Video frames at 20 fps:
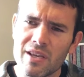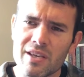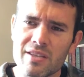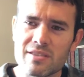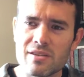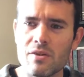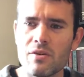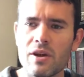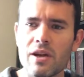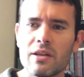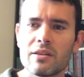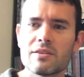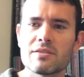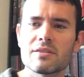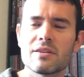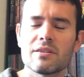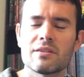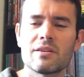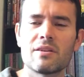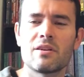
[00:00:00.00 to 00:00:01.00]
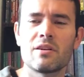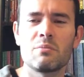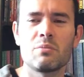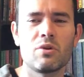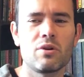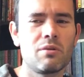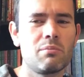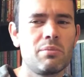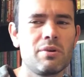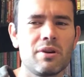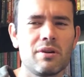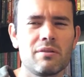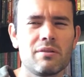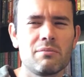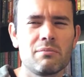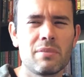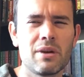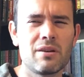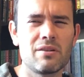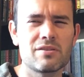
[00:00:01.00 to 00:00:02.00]
Because I know Haley's not there anymore, but
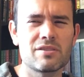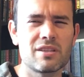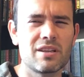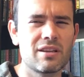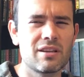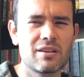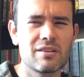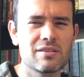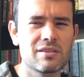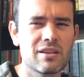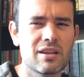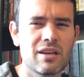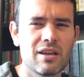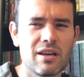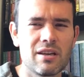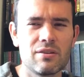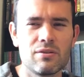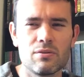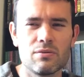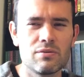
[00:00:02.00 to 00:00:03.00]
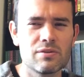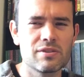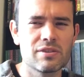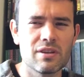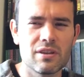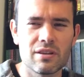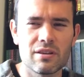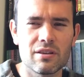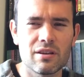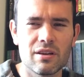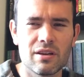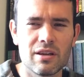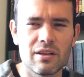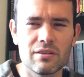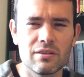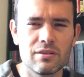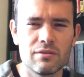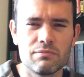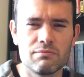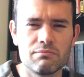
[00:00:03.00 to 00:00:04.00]
my understanding is a guy who was like a
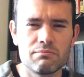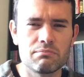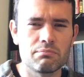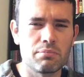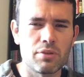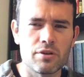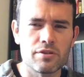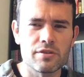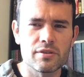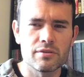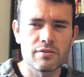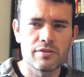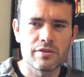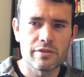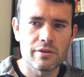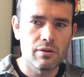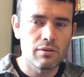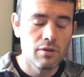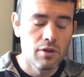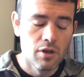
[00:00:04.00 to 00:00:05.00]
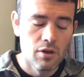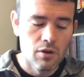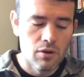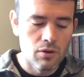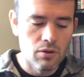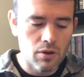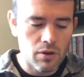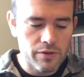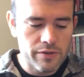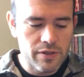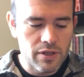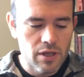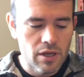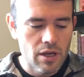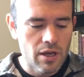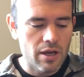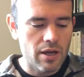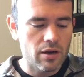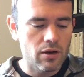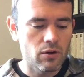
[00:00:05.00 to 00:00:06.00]
Haley person. So who knows?
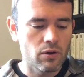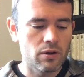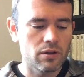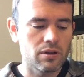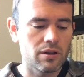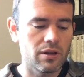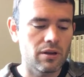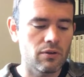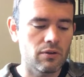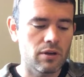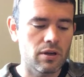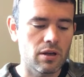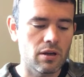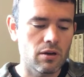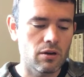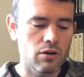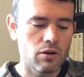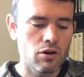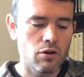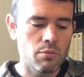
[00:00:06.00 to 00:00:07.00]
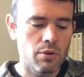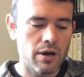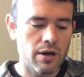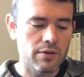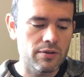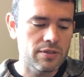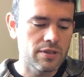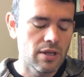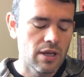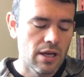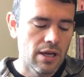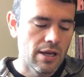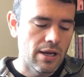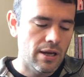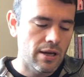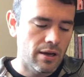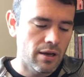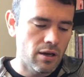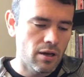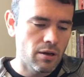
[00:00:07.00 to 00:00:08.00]
I don't know anything. I don't care. Go Browns.
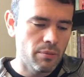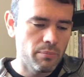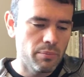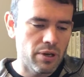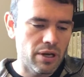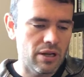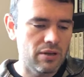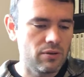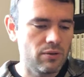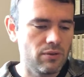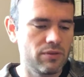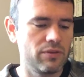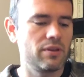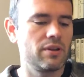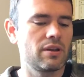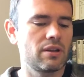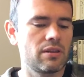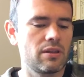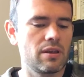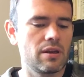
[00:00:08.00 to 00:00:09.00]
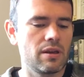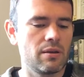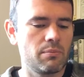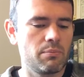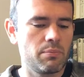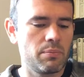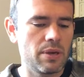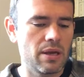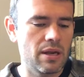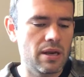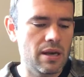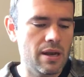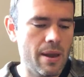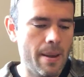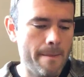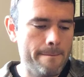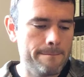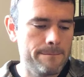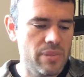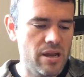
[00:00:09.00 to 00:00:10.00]
But I do think that Ben
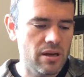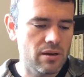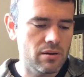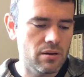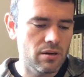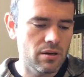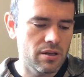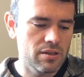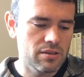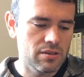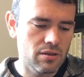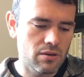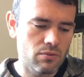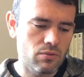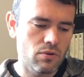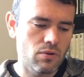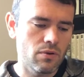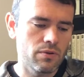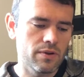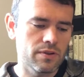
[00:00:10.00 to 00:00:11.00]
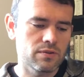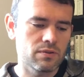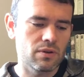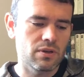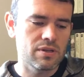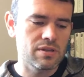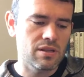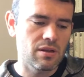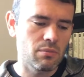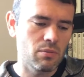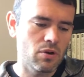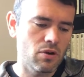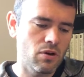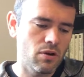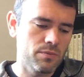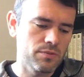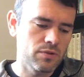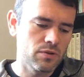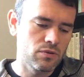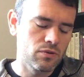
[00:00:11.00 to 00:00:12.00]
Baker is going to roll in this one because I think
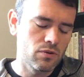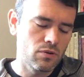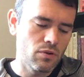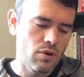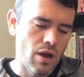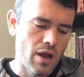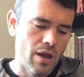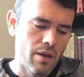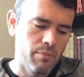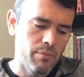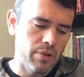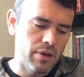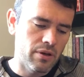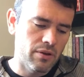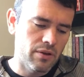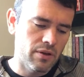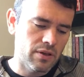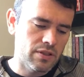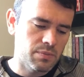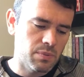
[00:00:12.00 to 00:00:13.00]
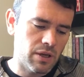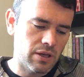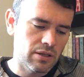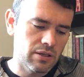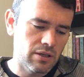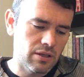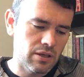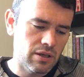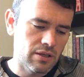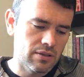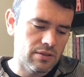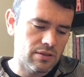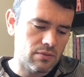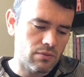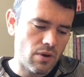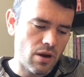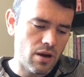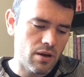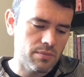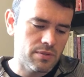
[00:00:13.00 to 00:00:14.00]
Mahomes will do better than expected against
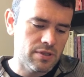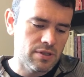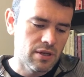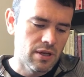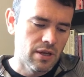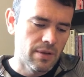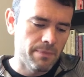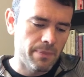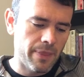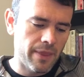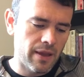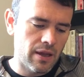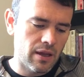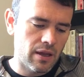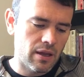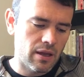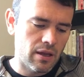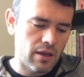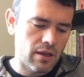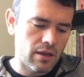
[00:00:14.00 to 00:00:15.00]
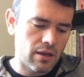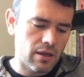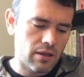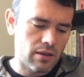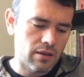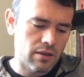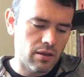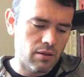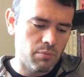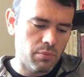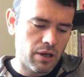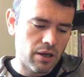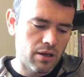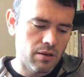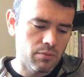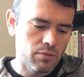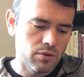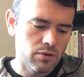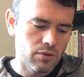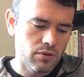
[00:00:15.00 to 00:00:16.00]
the Rams, and I think
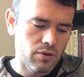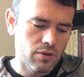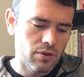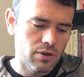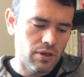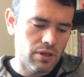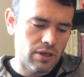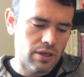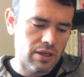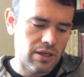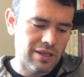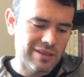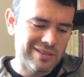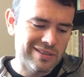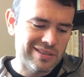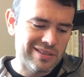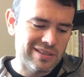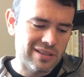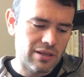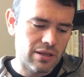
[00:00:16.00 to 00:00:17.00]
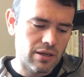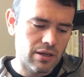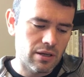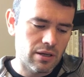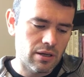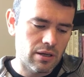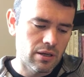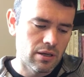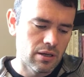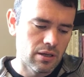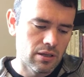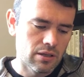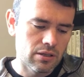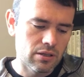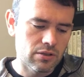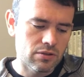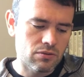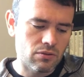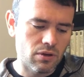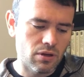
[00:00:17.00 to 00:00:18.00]
Beckham will do good against
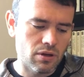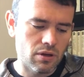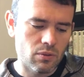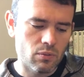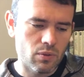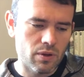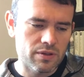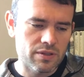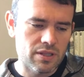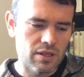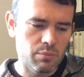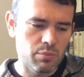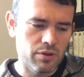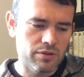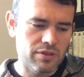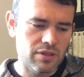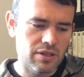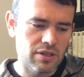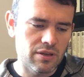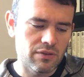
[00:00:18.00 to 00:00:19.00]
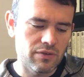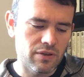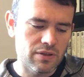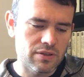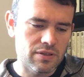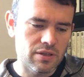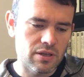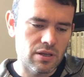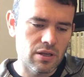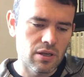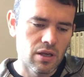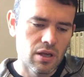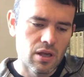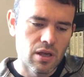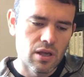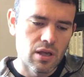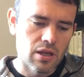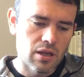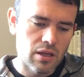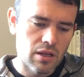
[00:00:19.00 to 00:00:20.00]
Detroit. And then once he puts a defense in,
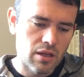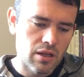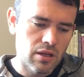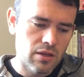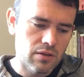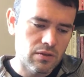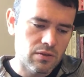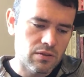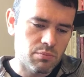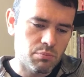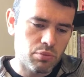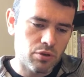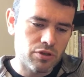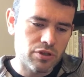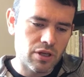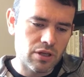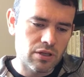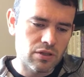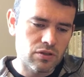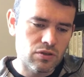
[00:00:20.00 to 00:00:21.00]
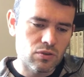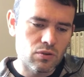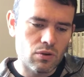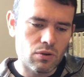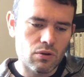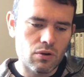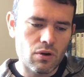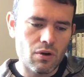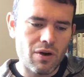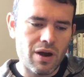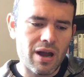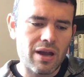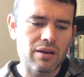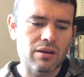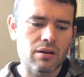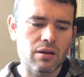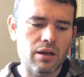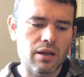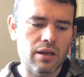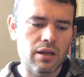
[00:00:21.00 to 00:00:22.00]
his projected score will go
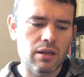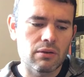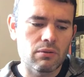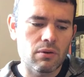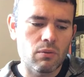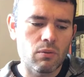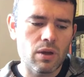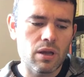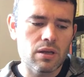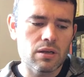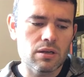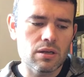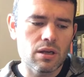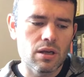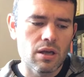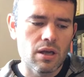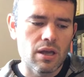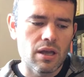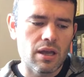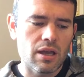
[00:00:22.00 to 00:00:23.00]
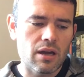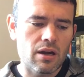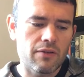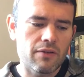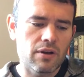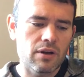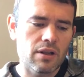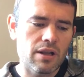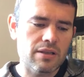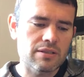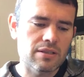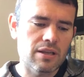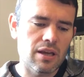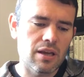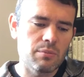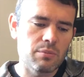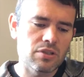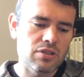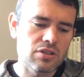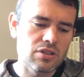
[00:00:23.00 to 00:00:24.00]
higher, and he will win. And our very last
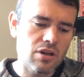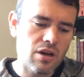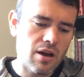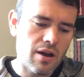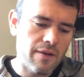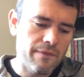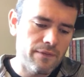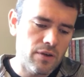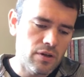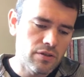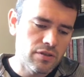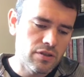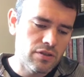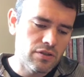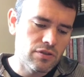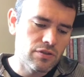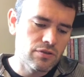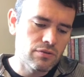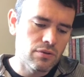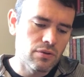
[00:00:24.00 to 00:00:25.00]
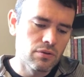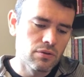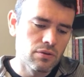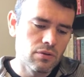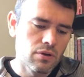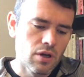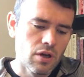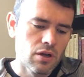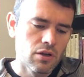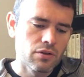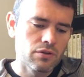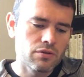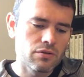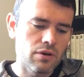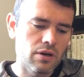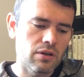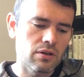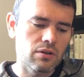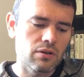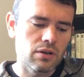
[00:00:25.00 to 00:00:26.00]
game is John versus Drew.
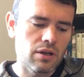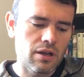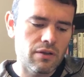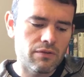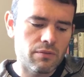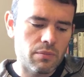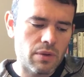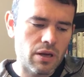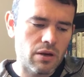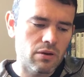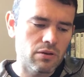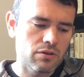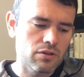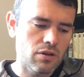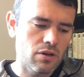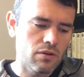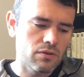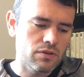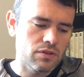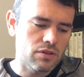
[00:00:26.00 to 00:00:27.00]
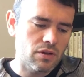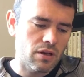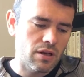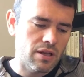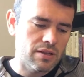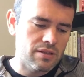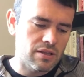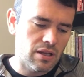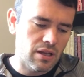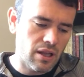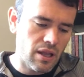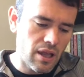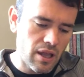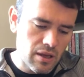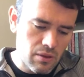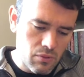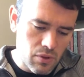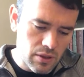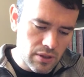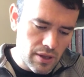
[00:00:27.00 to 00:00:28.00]
Drew had a good game from Aaron Jones. John hasn't had
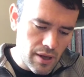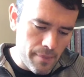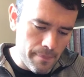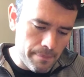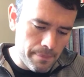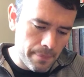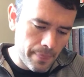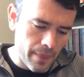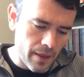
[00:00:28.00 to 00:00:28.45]
anyone yet.